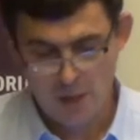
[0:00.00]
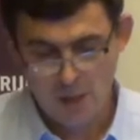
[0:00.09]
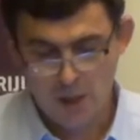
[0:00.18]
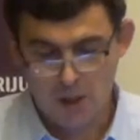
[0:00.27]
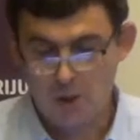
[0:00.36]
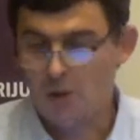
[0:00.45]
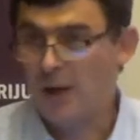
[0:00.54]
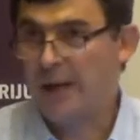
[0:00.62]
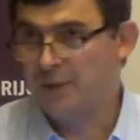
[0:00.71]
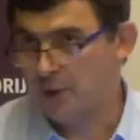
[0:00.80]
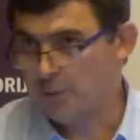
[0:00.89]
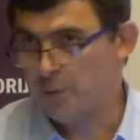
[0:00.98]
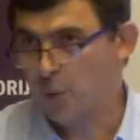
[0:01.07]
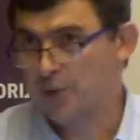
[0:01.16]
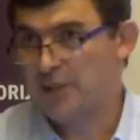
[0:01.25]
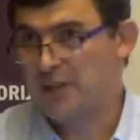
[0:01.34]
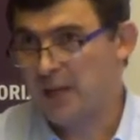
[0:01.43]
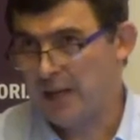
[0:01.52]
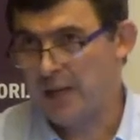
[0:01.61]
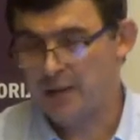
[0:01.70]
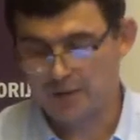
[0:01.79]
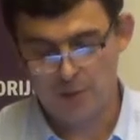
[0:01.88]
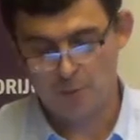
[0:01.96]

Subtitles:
and therefore denying this